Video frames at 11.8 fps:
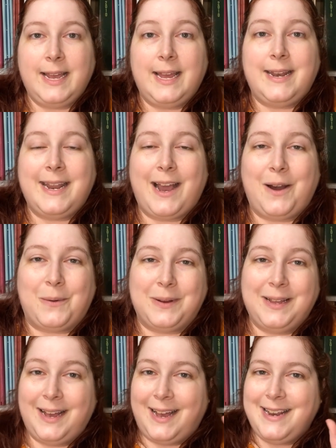Now,
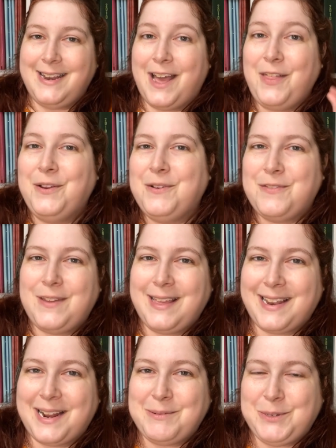another thing
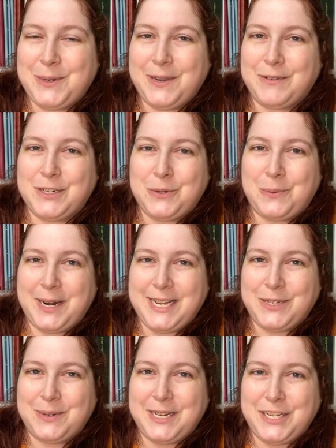that I'm doing for
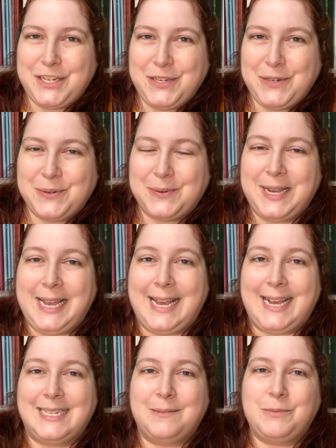2022
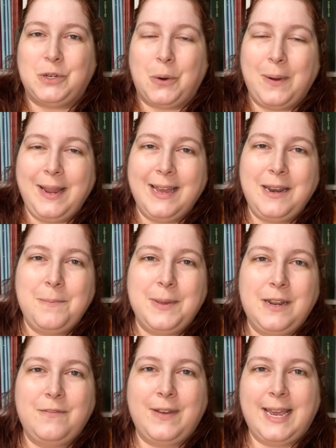is I'm going on a
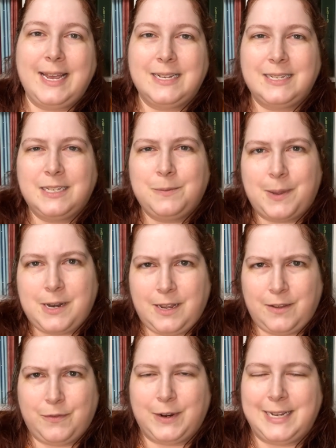bit of a
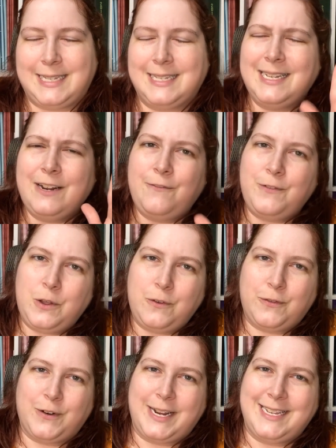spending freeze. It's not a full
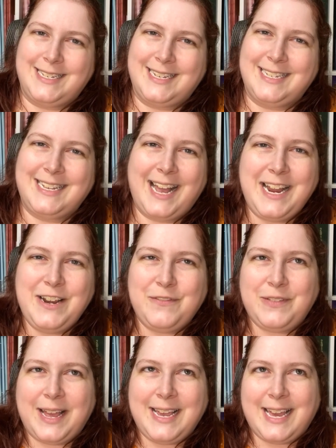freeze. It's kind
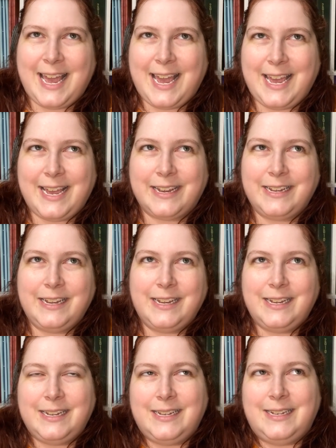of like a,
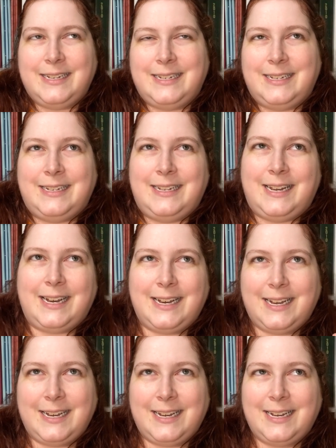
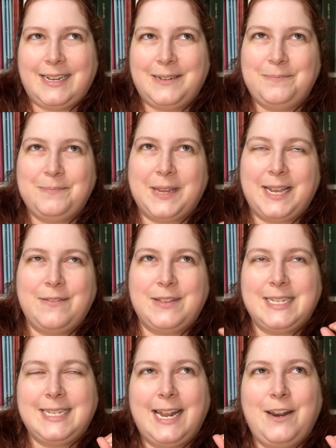if
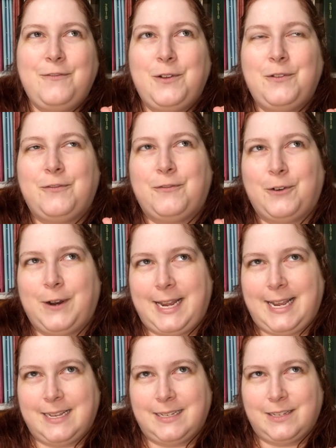it's not a full
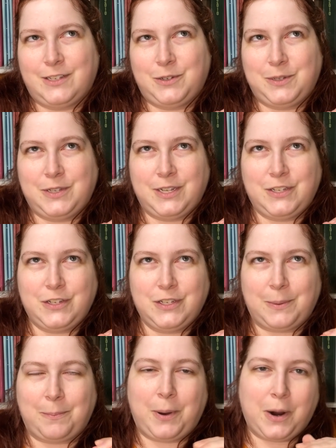freeze, so it's
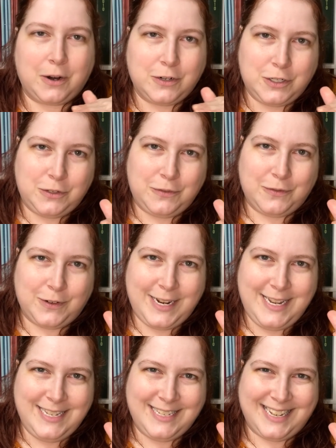just a partial
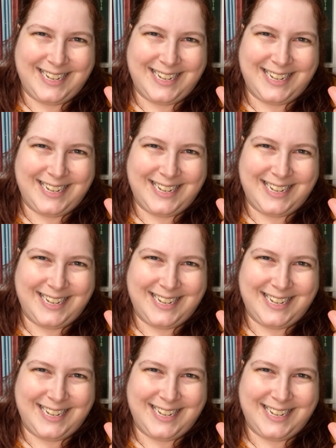freeze.